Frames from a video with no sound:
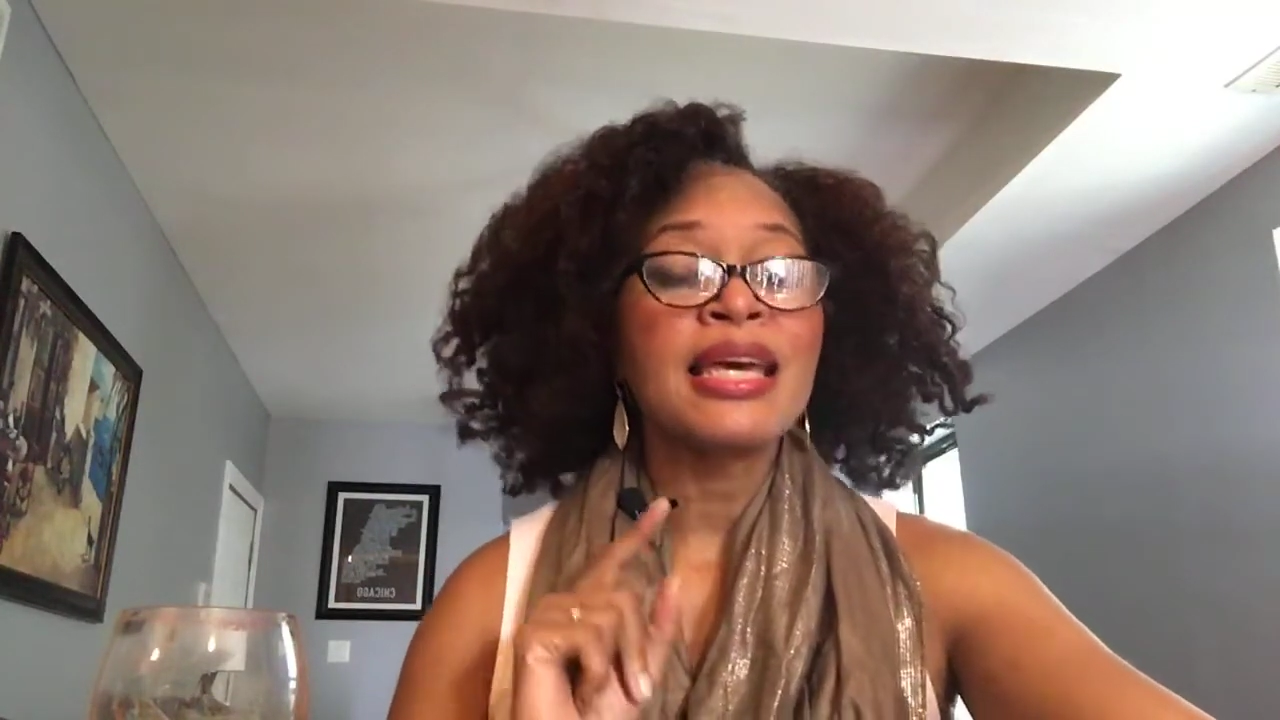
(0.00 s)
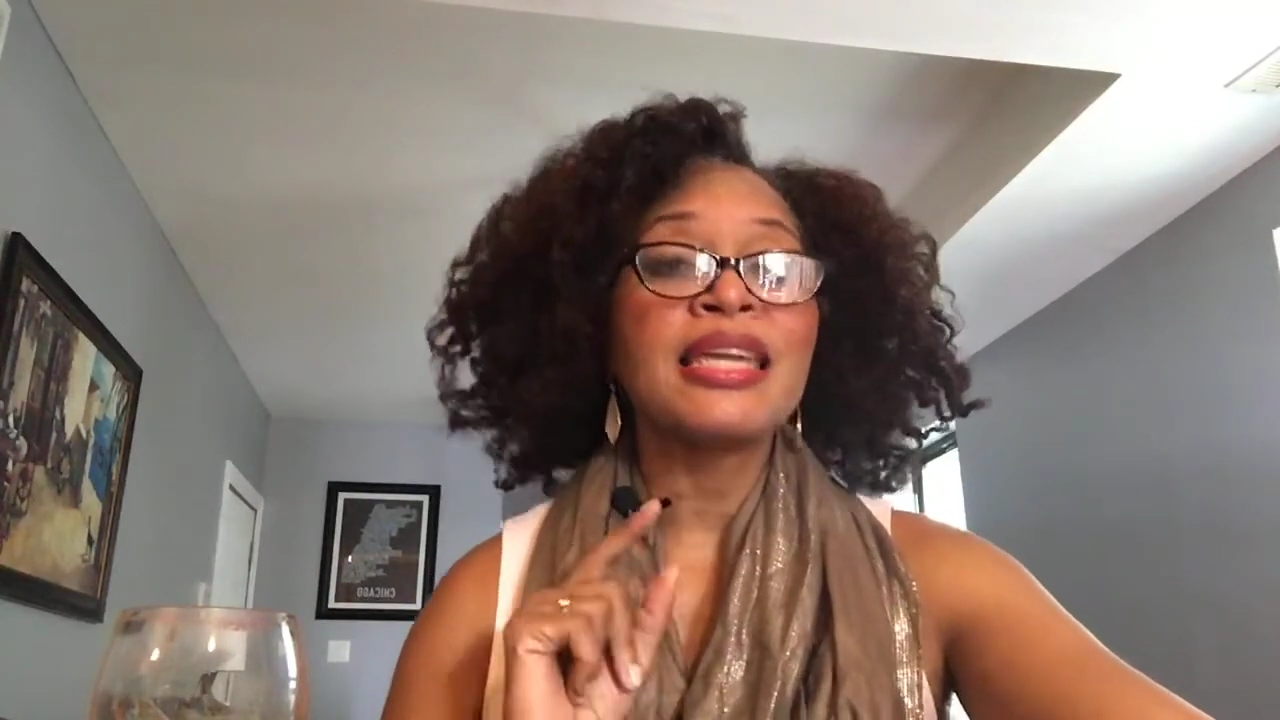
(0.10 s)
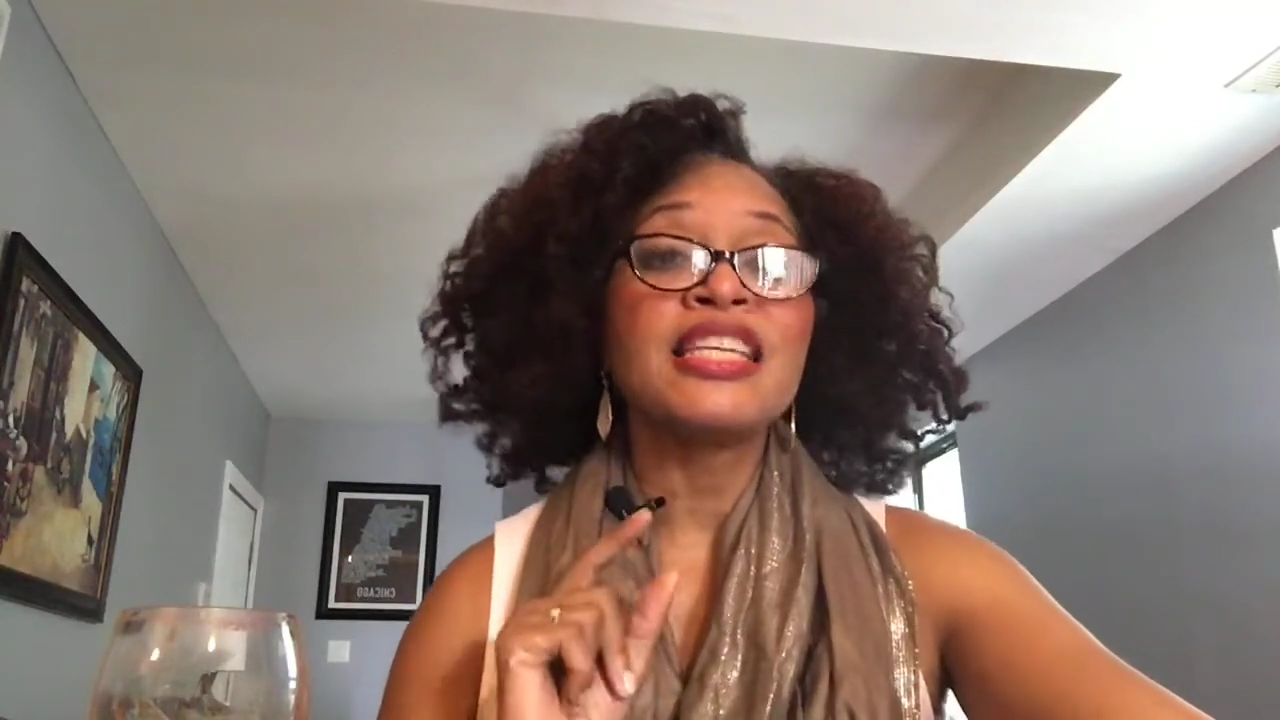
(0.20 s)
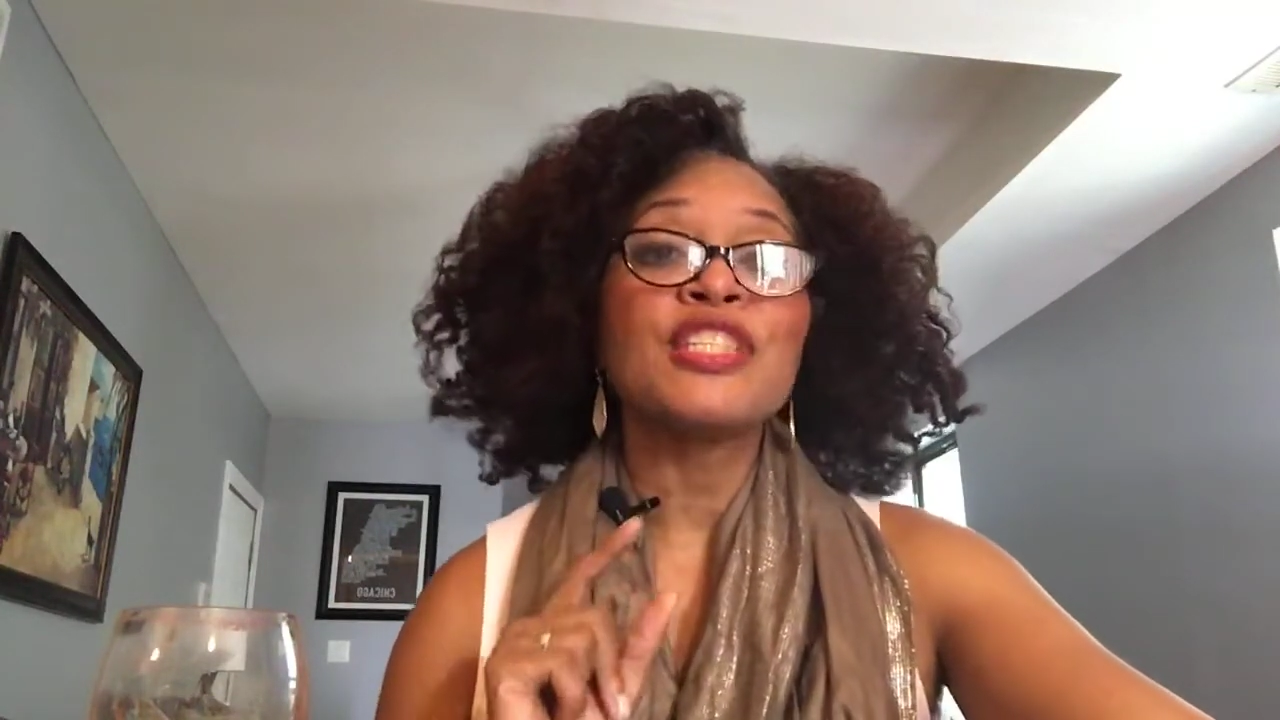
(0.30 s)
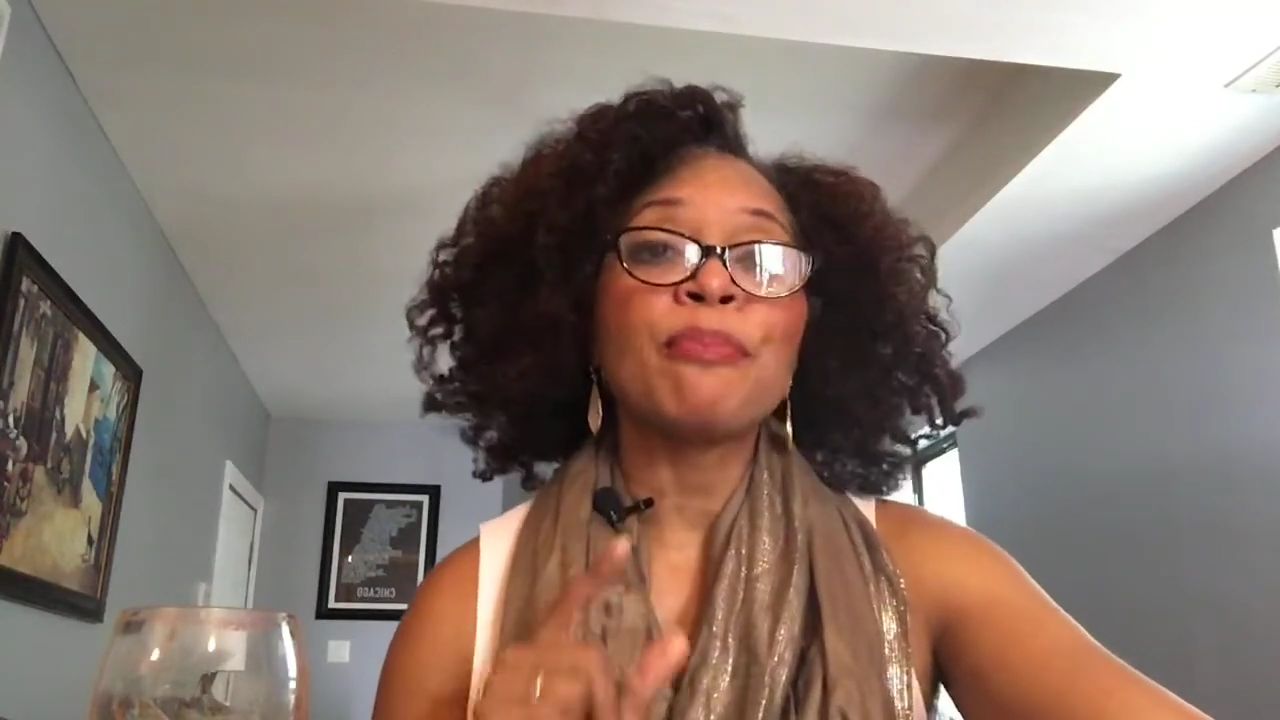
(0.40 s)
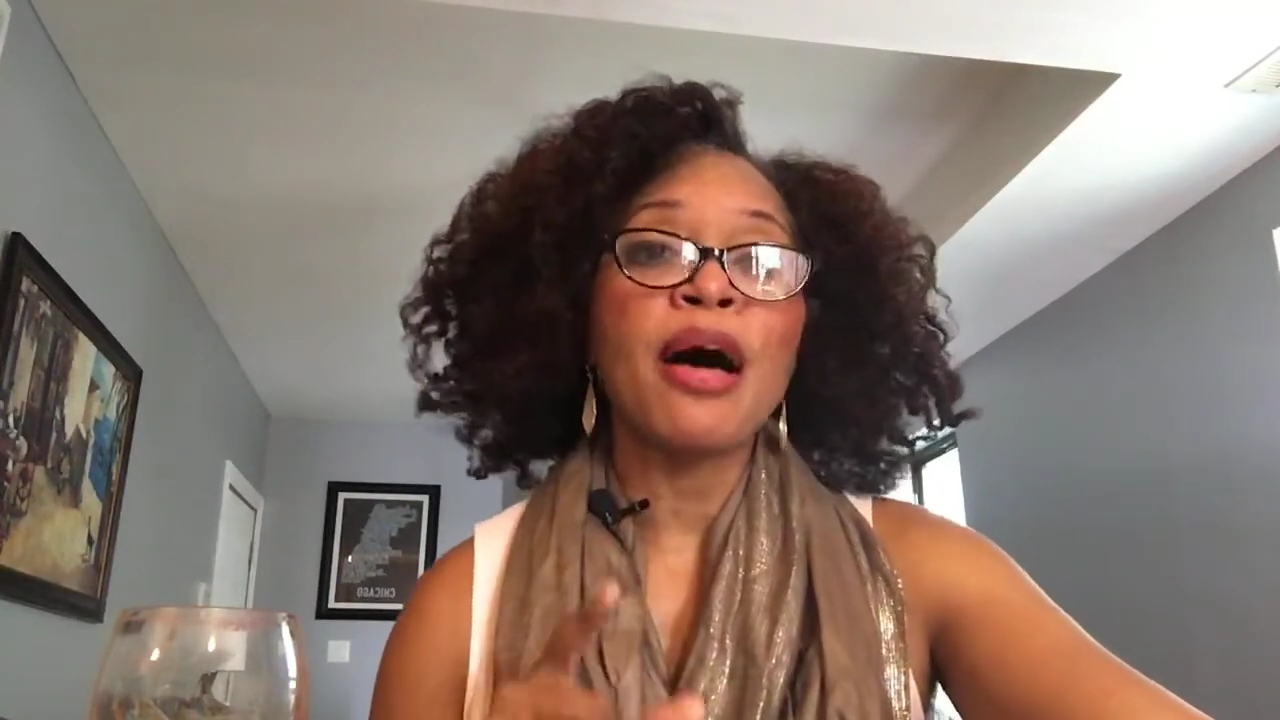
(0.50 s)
it is